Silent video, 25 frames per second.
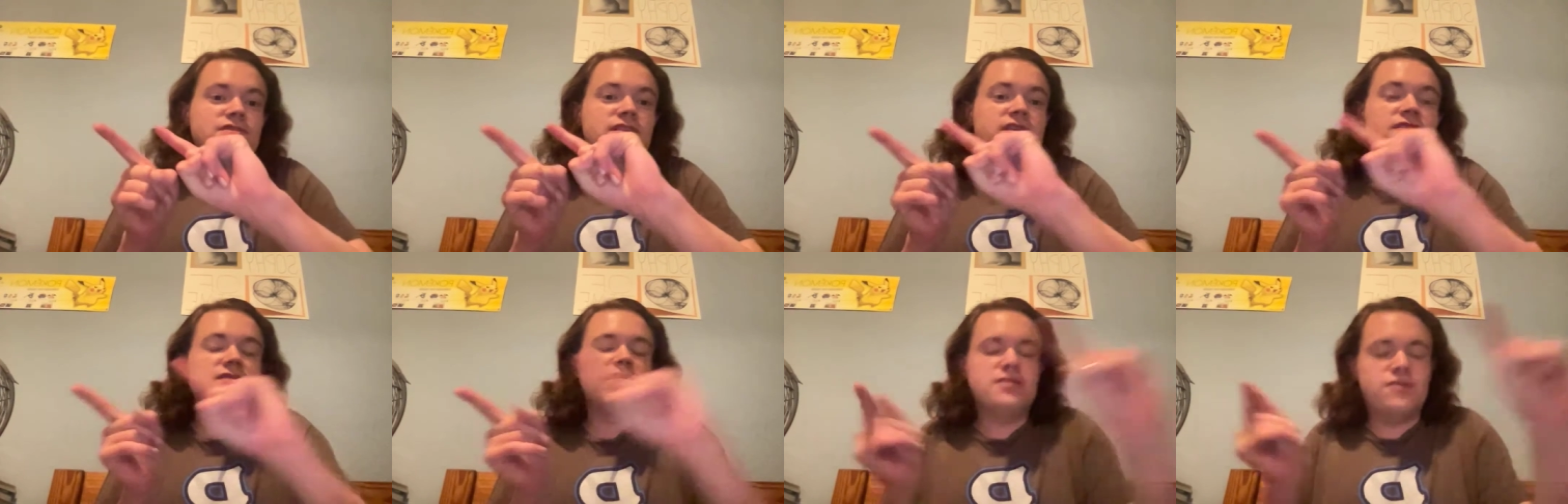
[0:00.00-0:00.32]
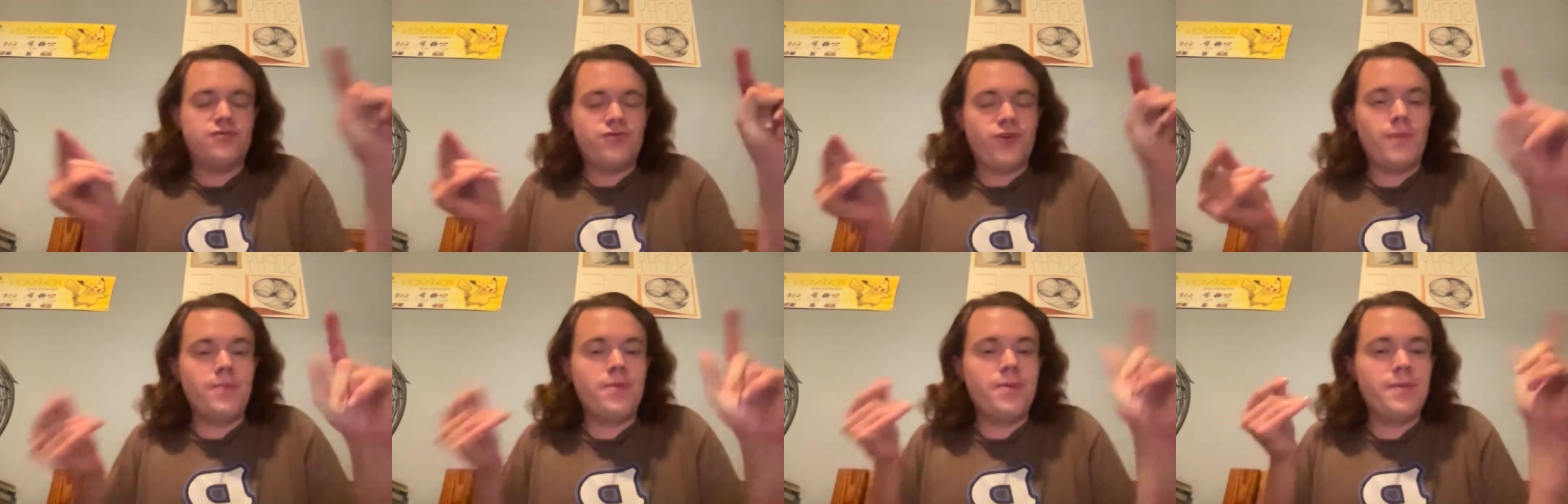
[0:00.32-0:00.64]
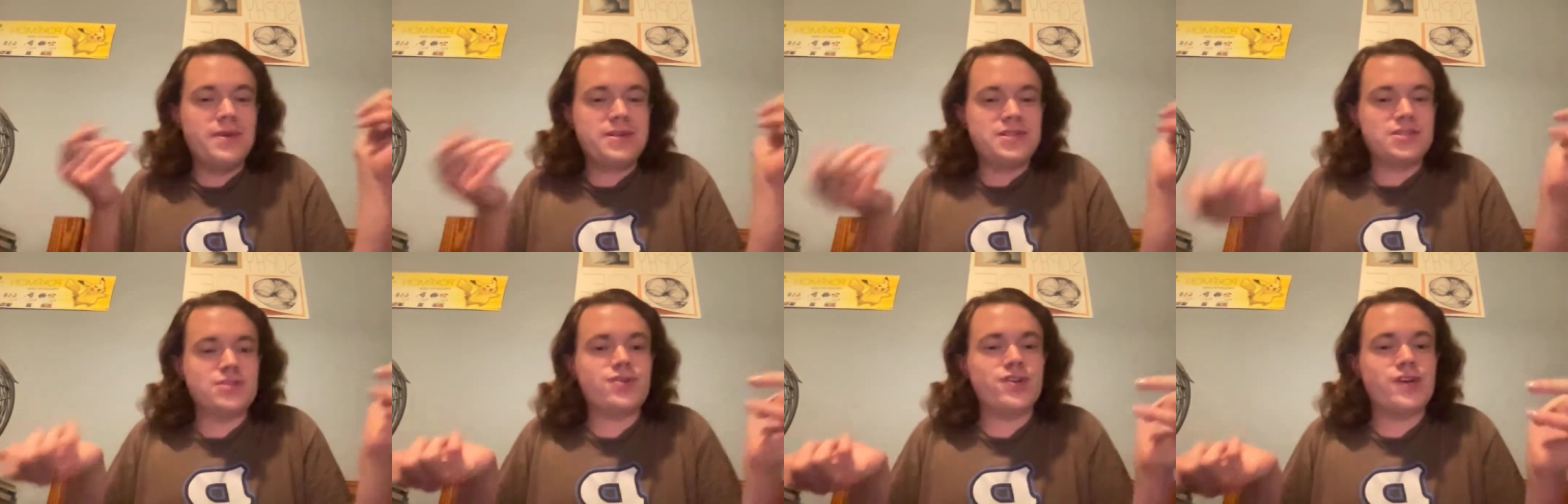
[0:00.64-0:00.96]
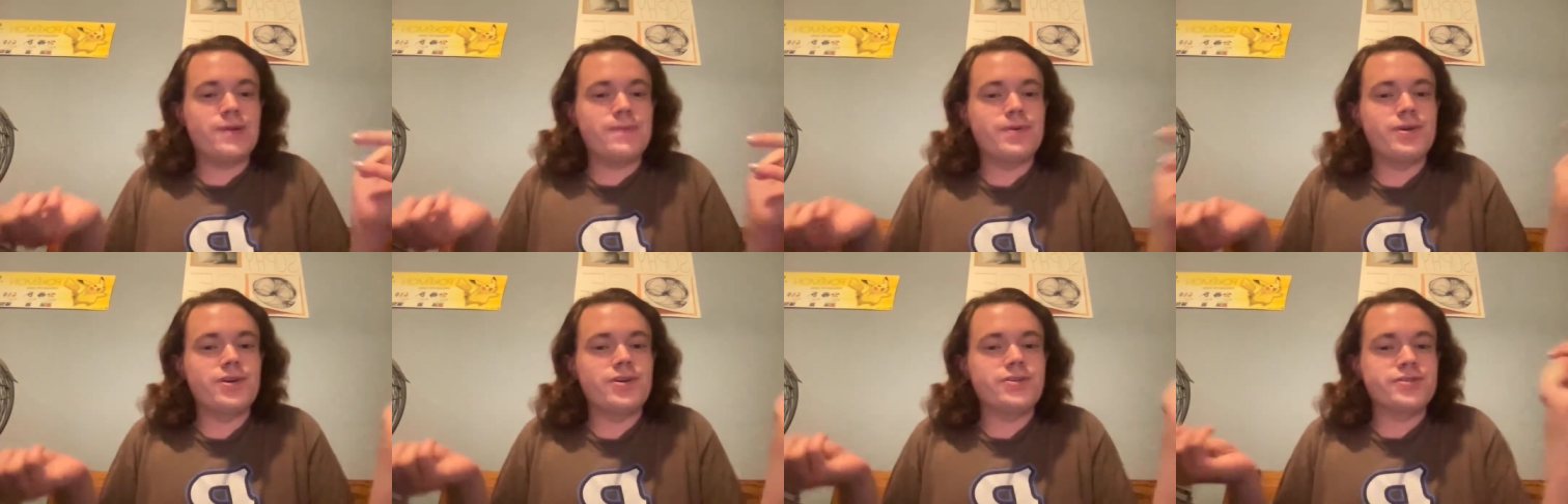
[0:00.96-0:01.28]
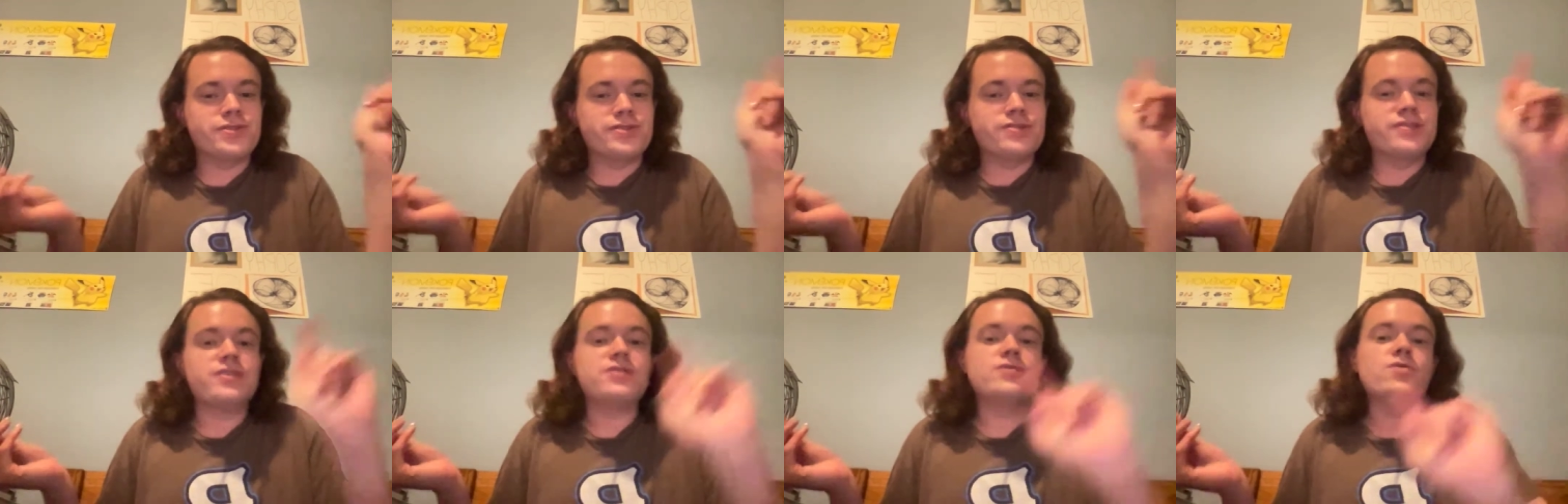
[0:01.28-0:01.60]
this is from the mystery
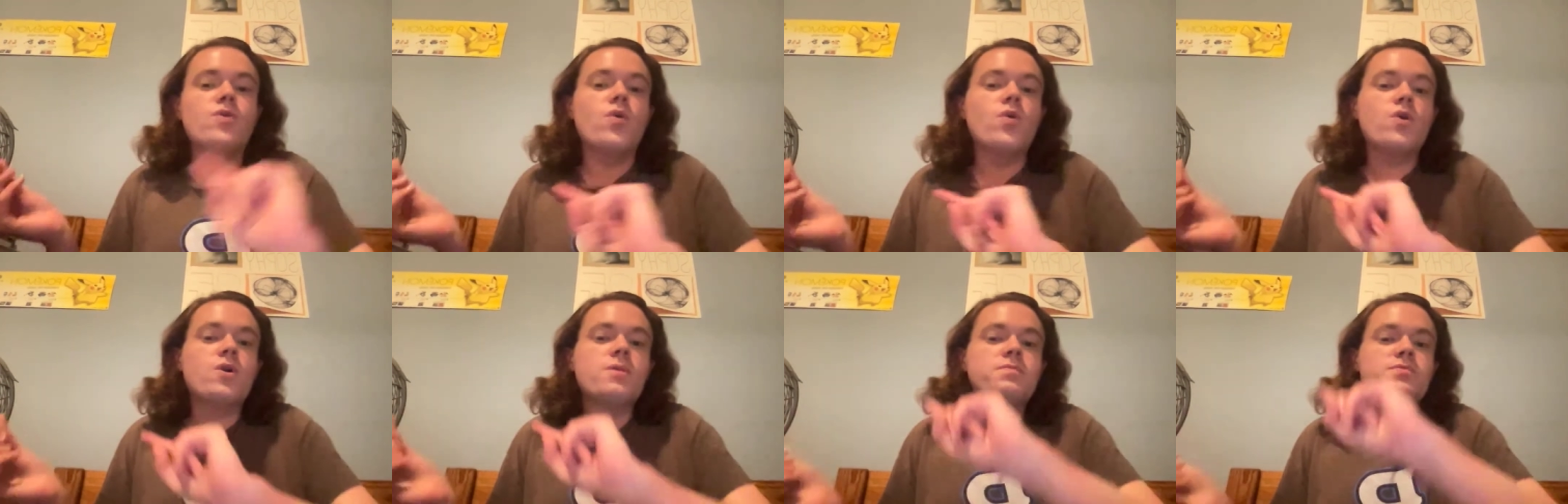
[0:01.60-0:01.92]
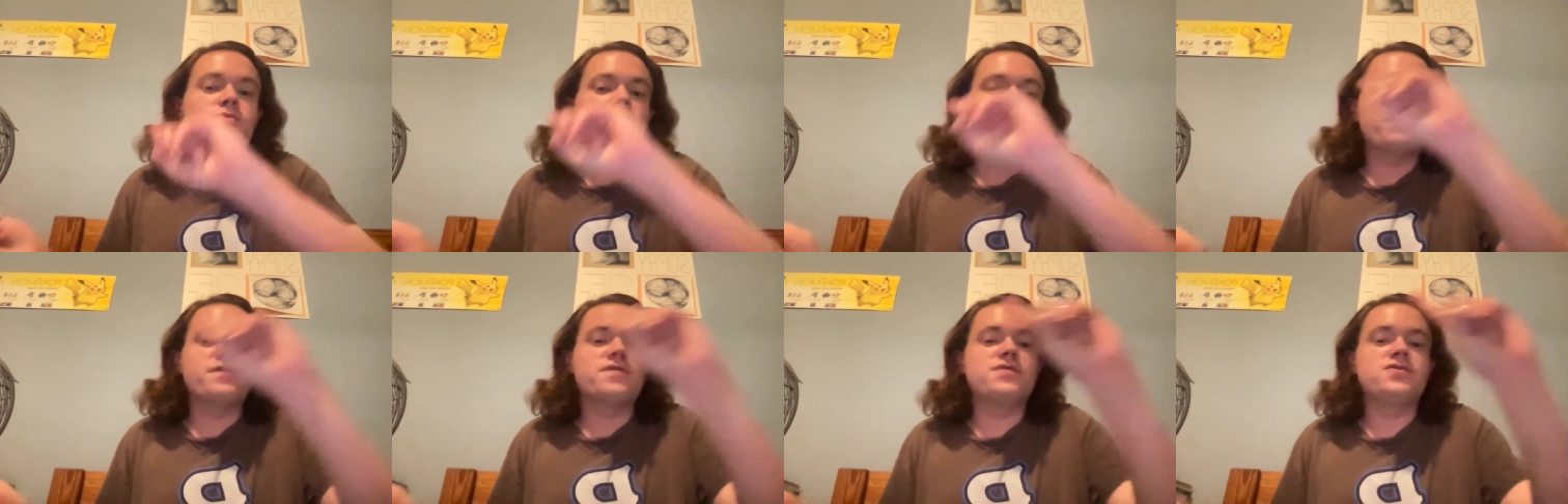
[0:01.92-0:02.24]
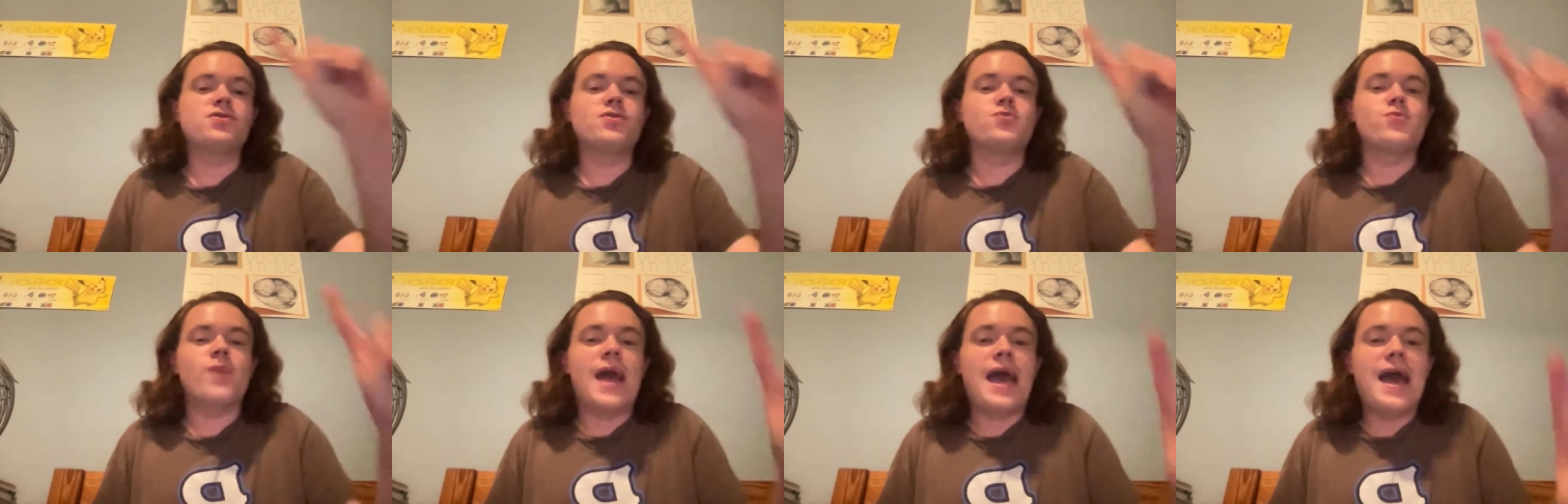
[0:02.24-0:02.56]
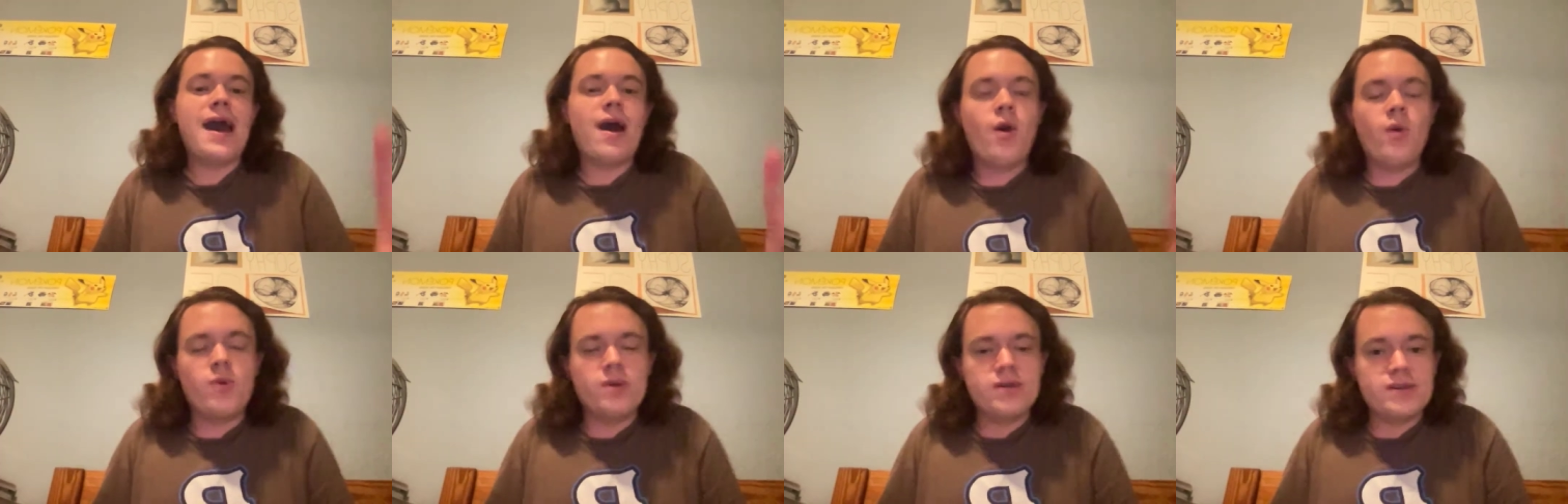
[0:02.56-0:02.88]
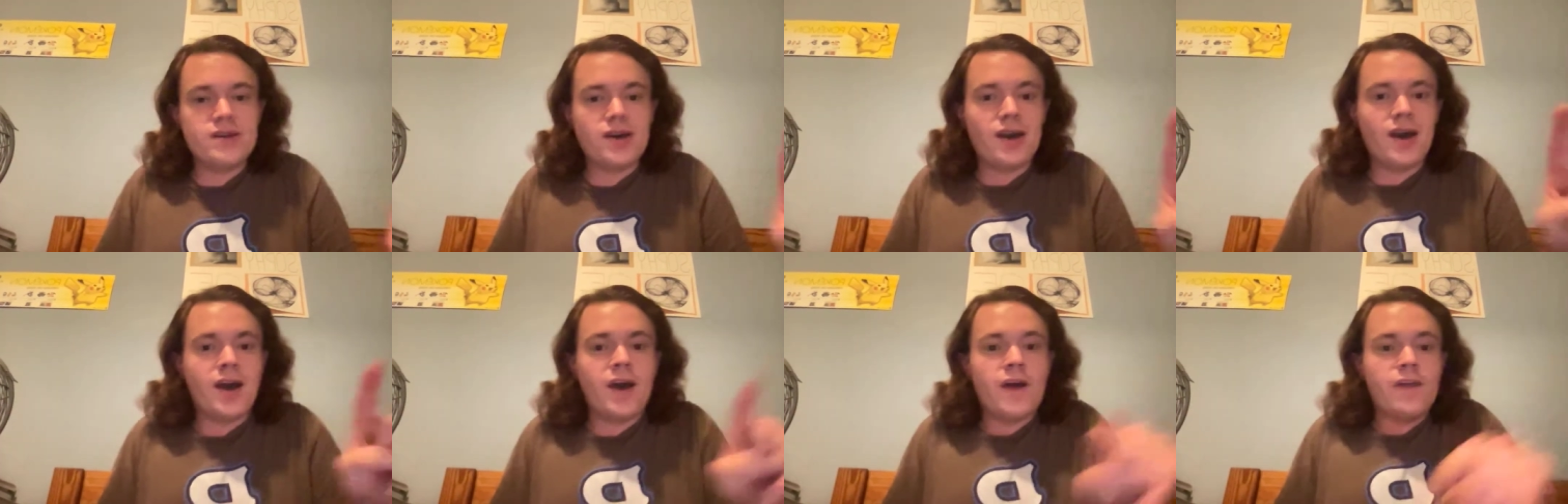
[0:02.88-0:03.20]
person, these orbs sort of surround
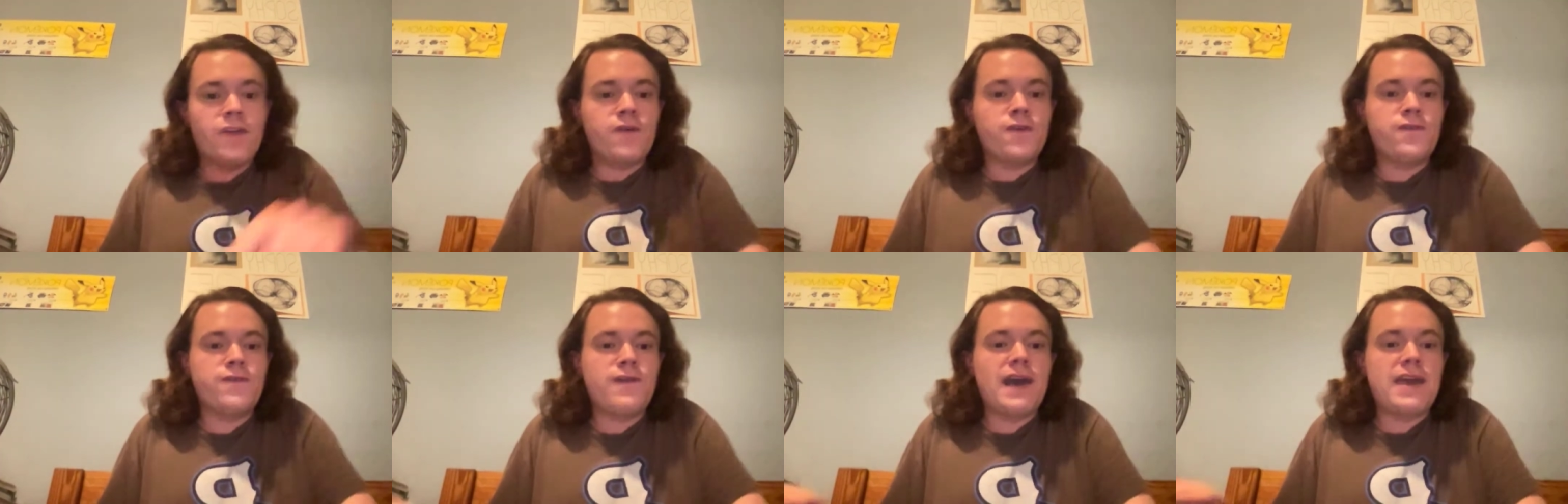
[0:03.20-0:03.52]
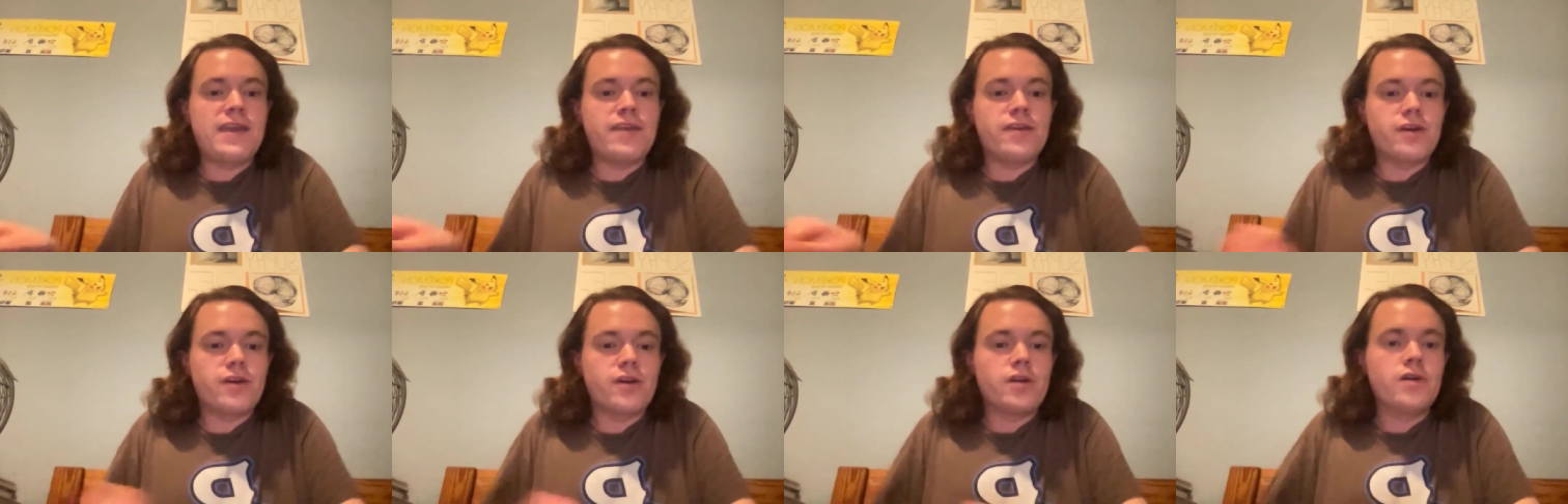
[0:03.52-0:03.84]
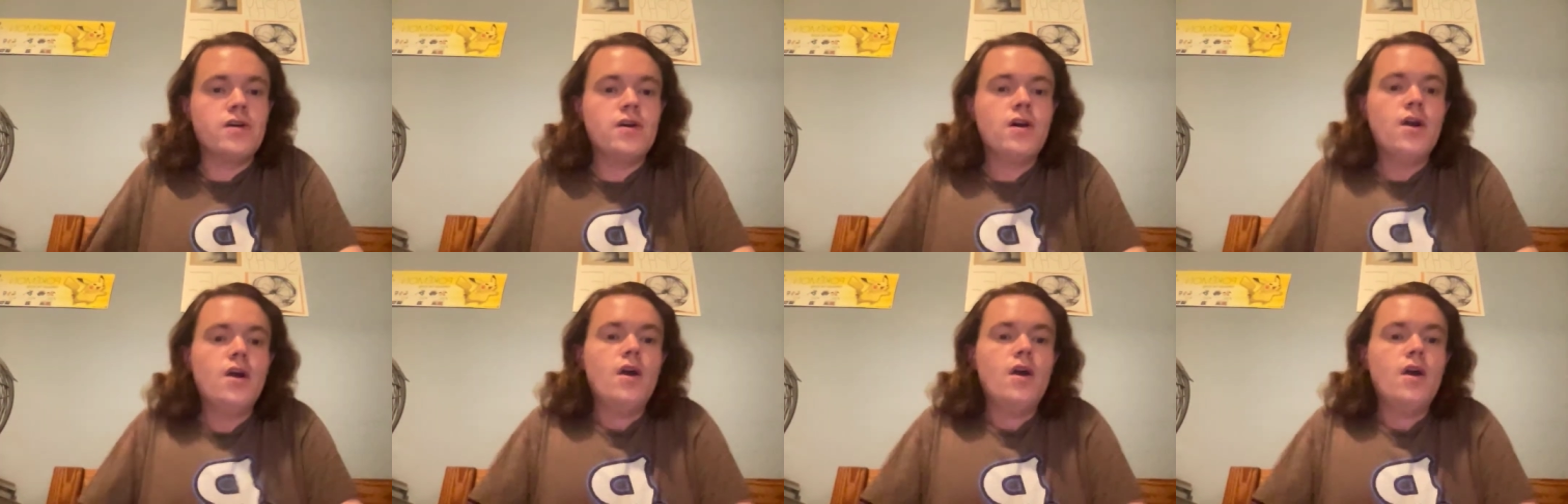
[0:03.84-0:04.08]
the fighter.